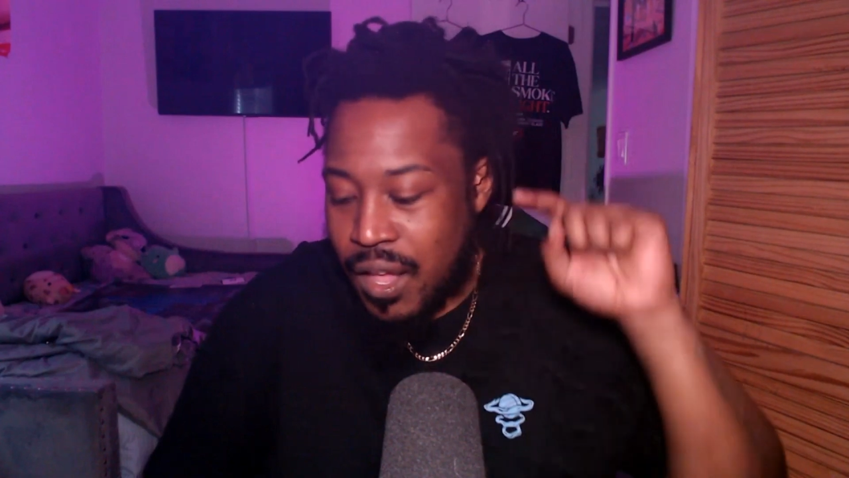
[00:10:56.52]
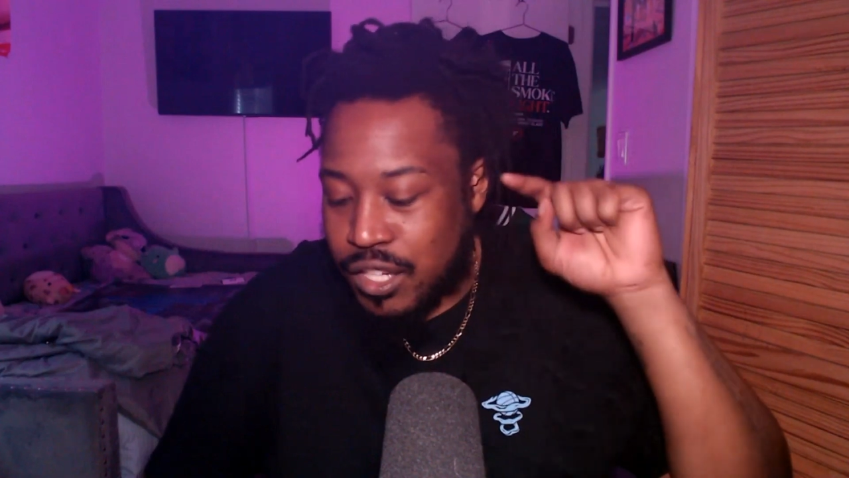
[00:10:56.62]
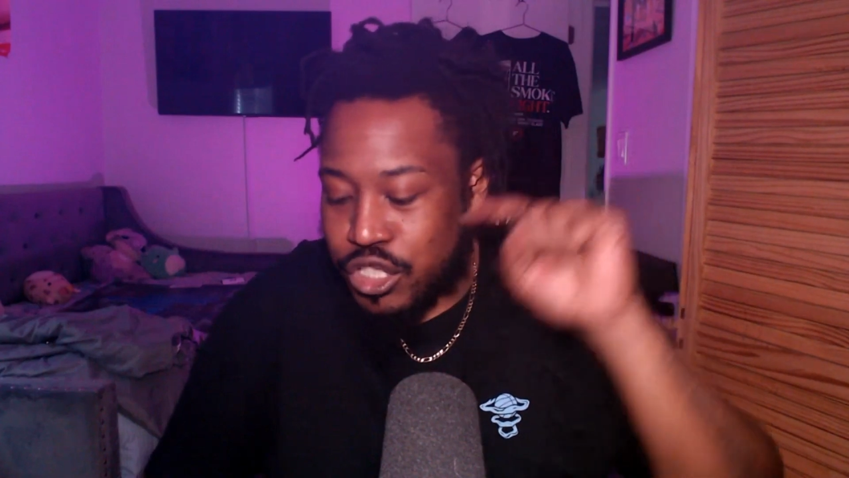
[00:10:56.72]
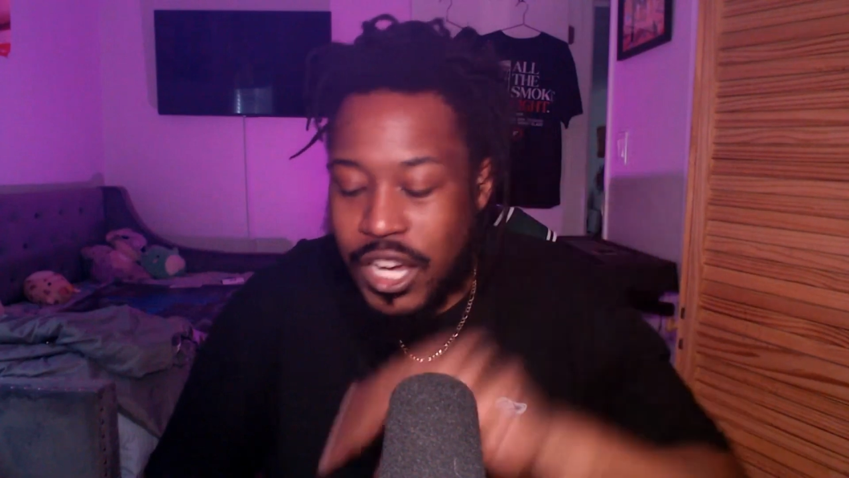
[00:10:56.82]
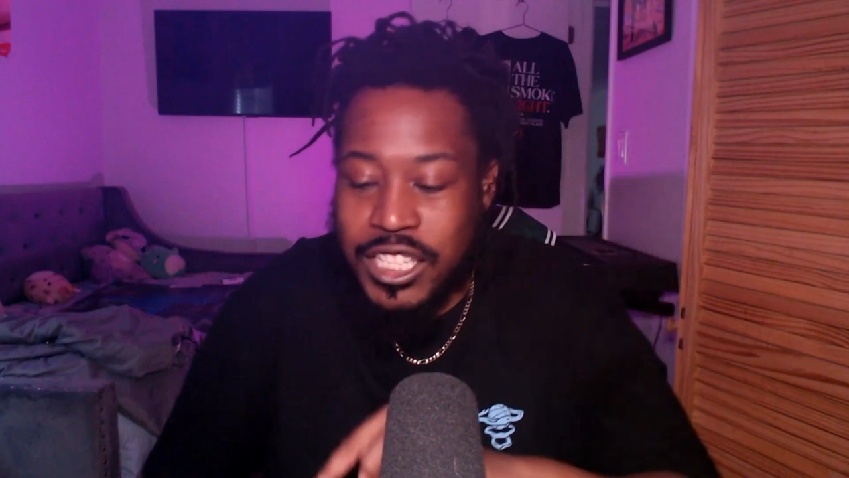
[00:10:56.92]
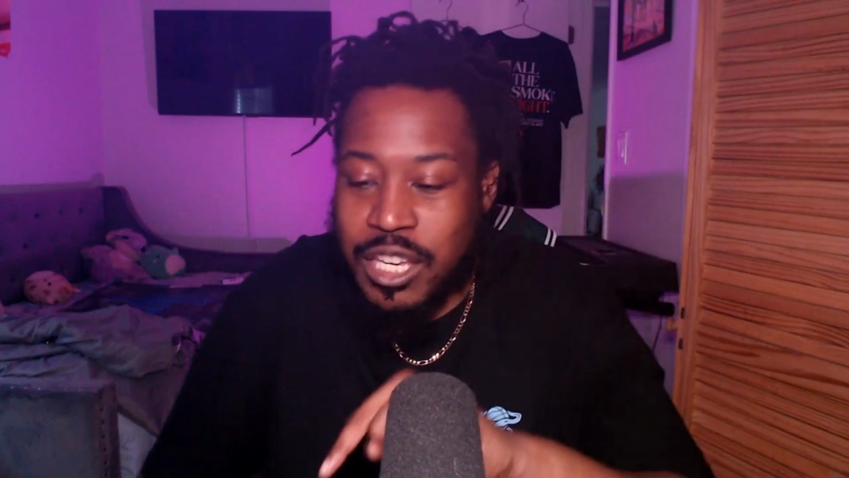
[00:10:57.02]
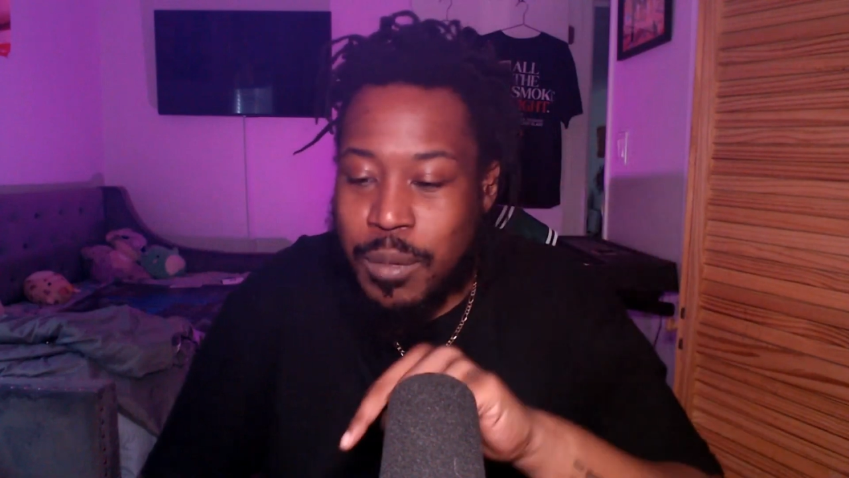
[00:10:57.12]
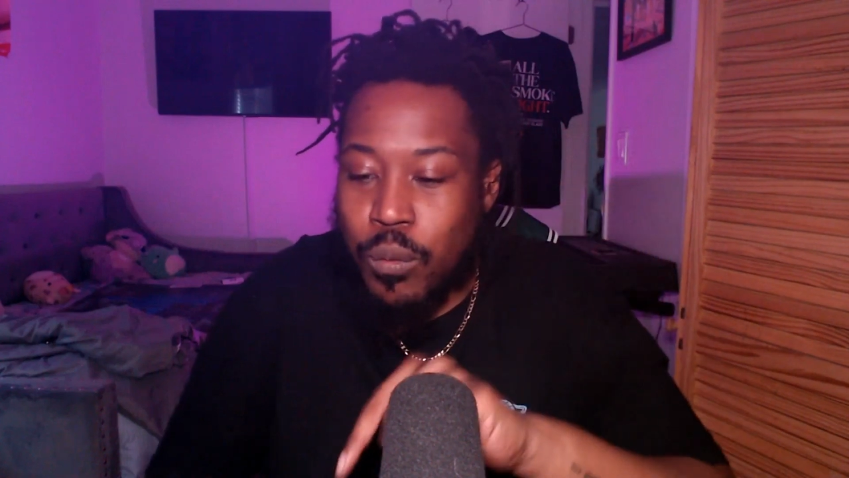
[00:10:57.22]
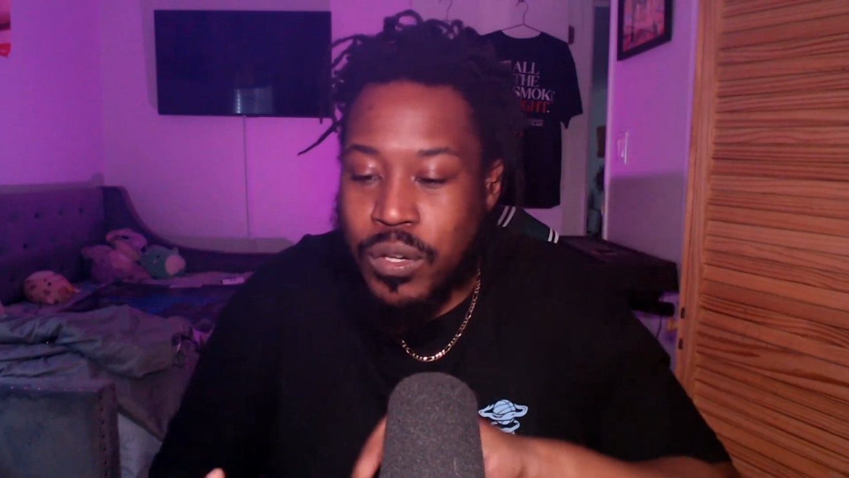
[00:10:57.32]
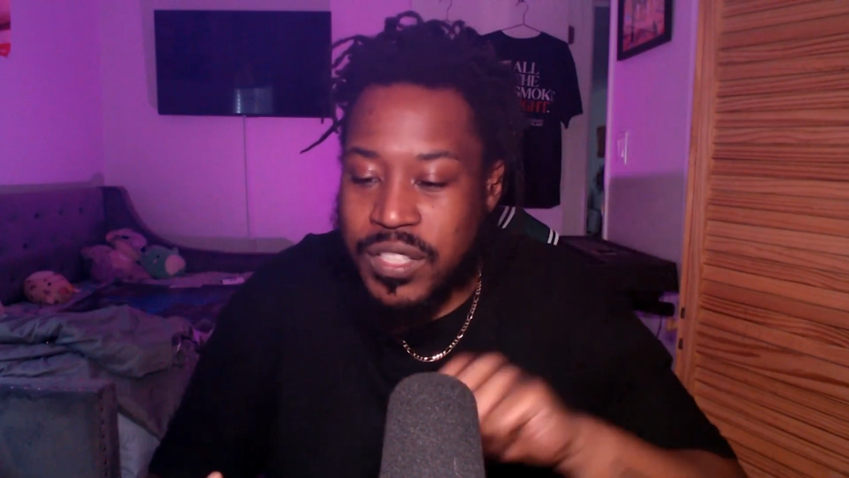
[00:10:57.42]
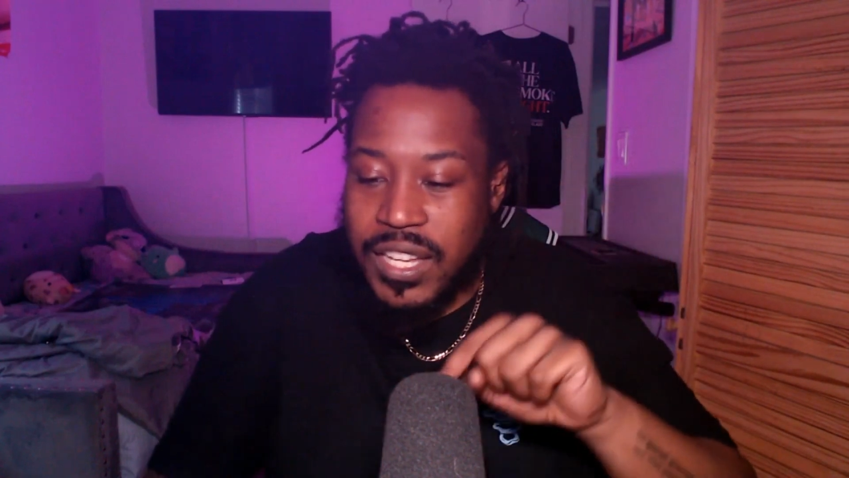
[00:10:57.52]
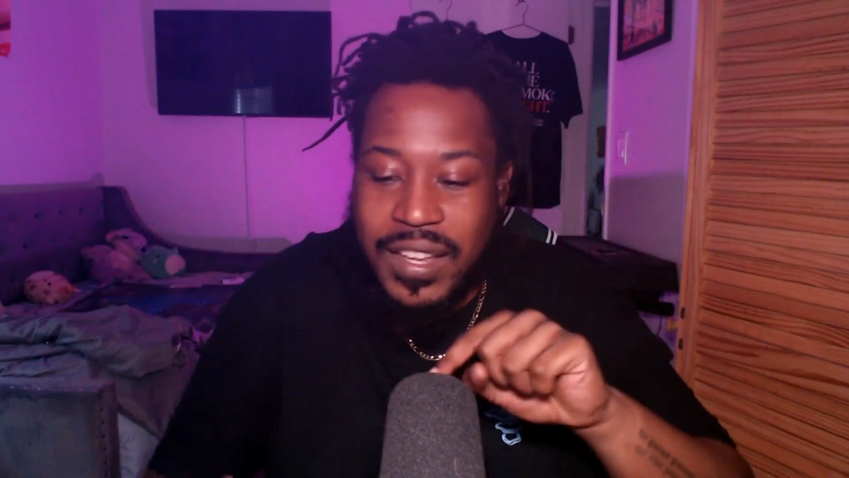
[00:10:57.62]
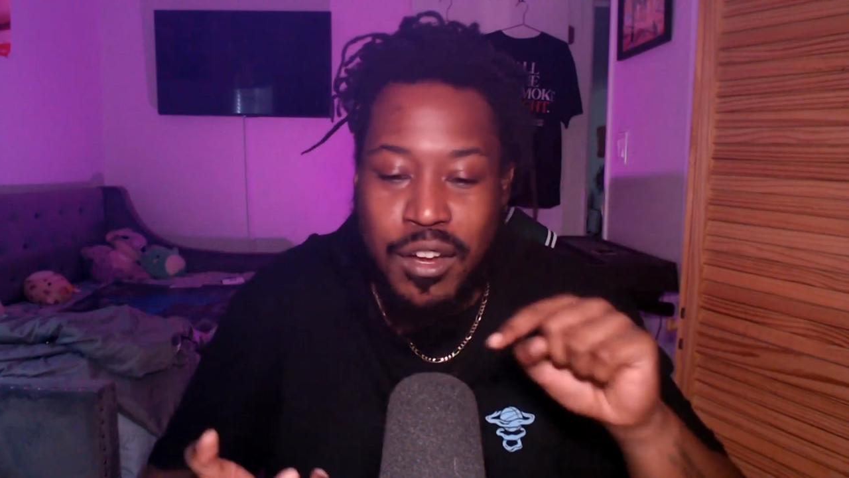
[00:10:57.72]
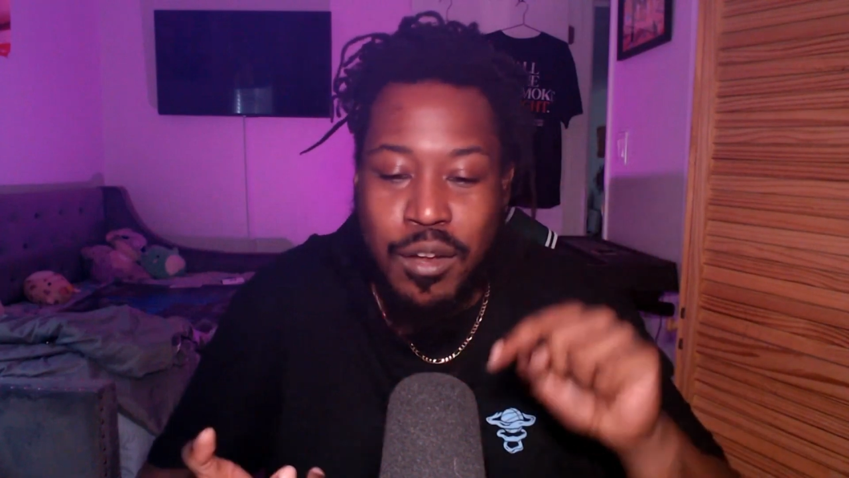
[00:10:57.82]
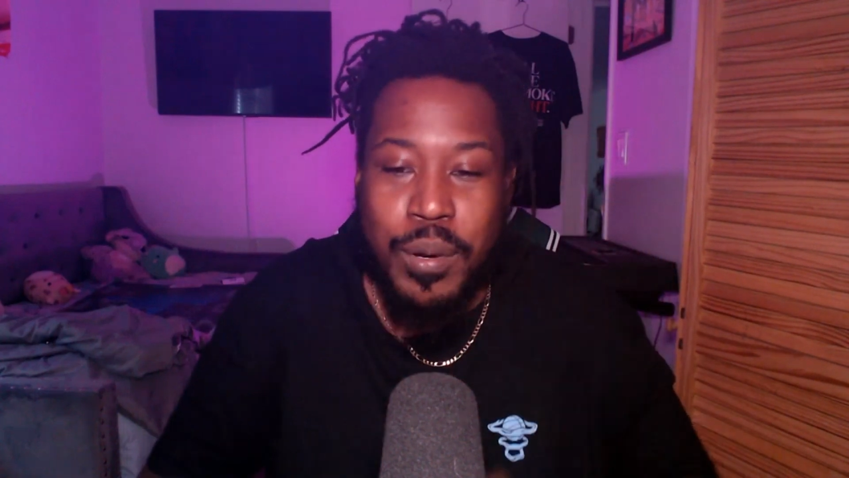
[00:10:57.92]
Josh Emmett one
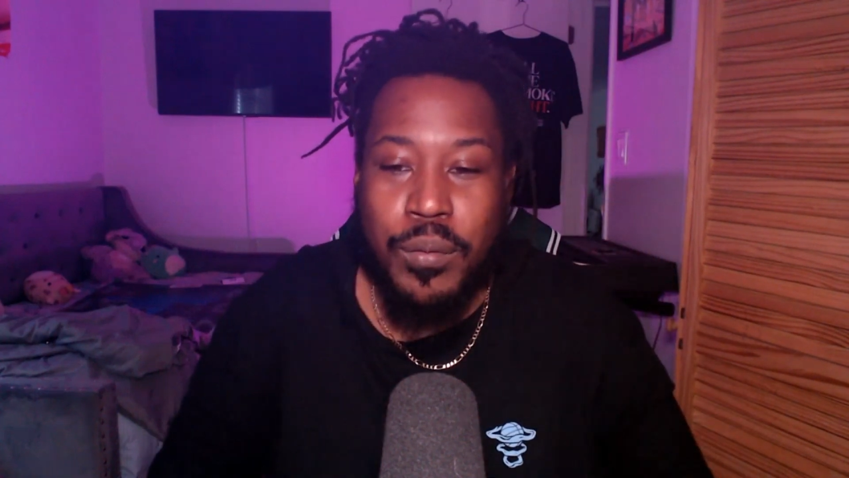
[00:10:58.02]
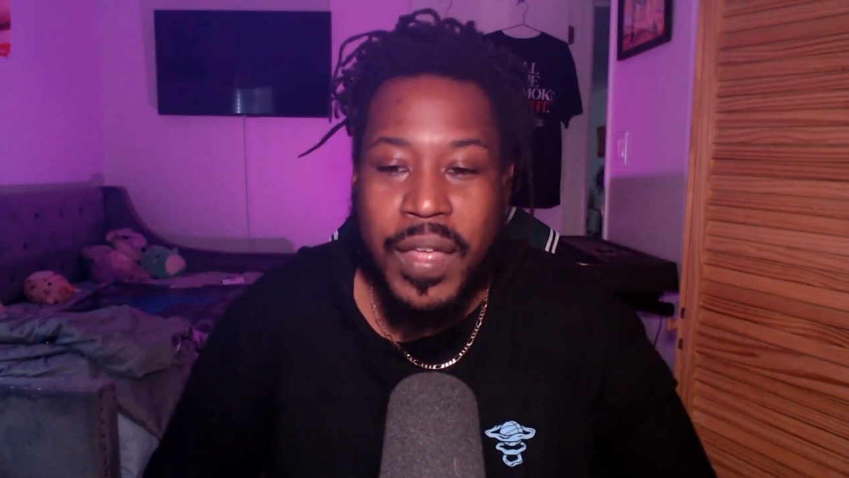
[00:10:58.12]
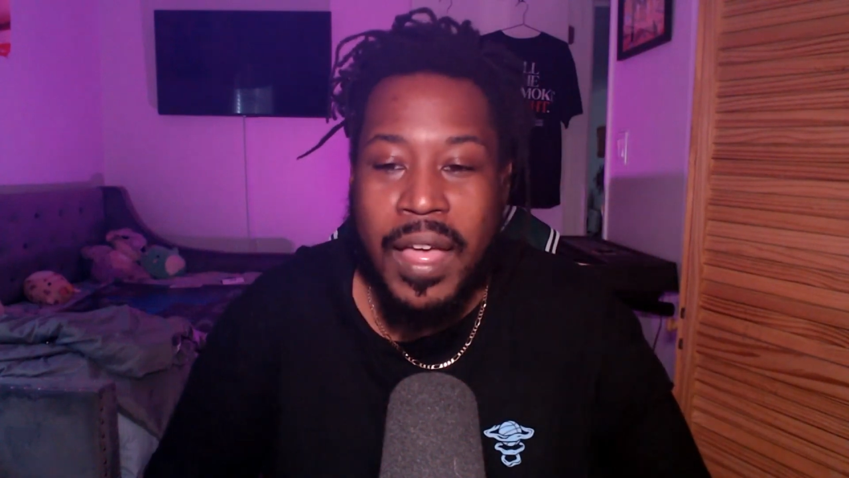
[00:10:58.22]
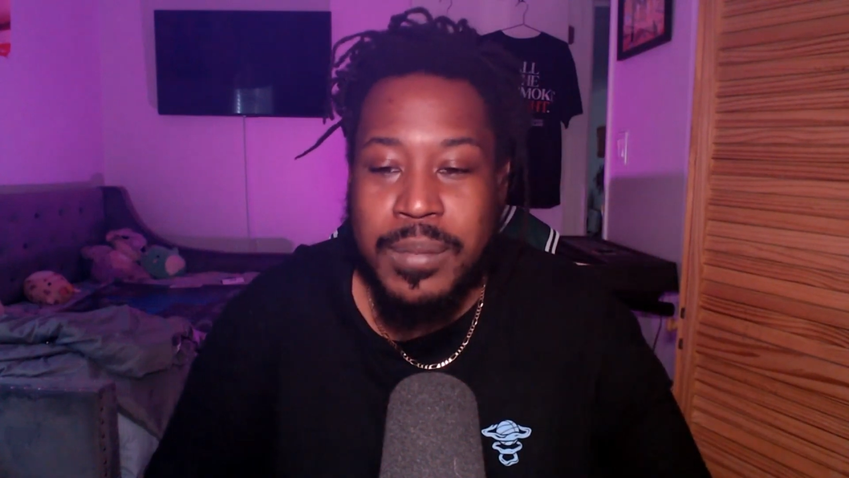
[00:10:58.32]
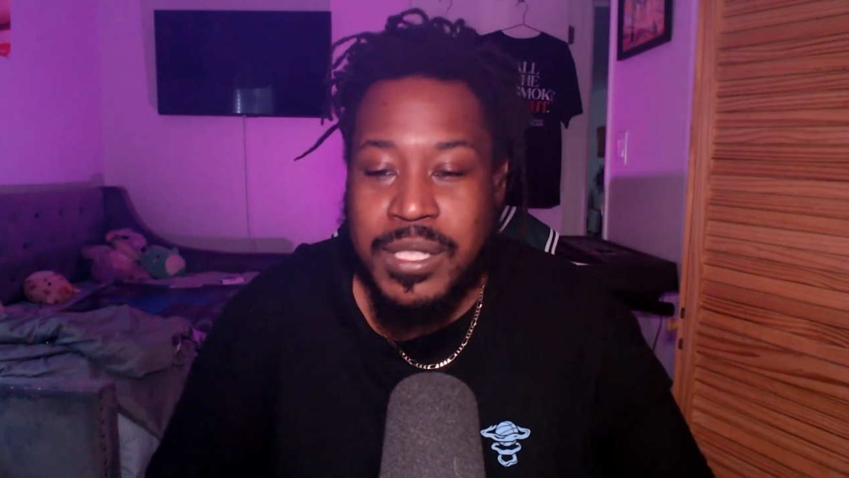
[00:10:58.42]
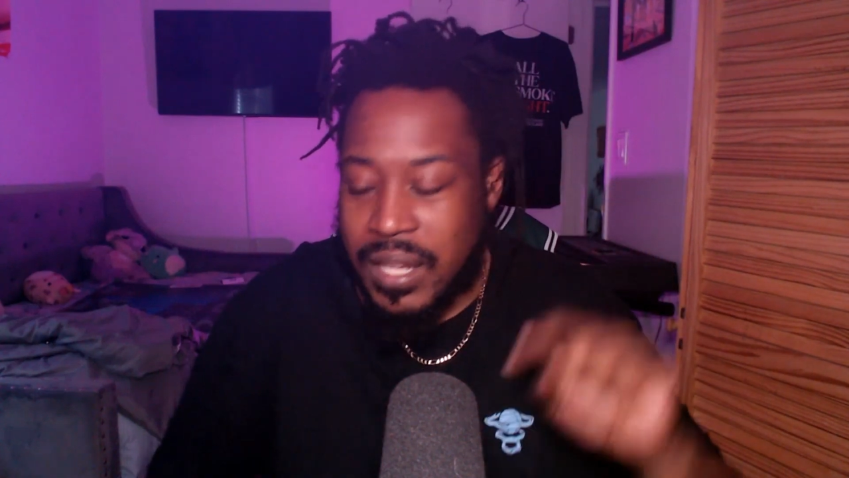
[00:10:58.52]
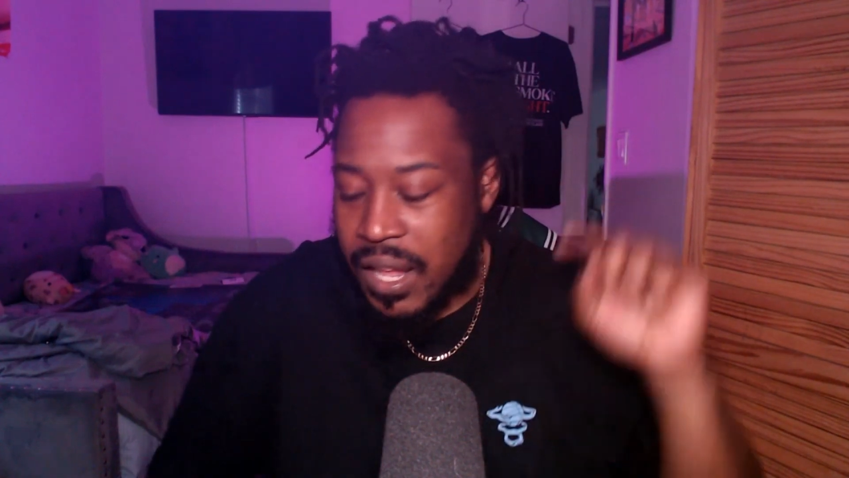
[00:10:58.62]
takedown on both apps.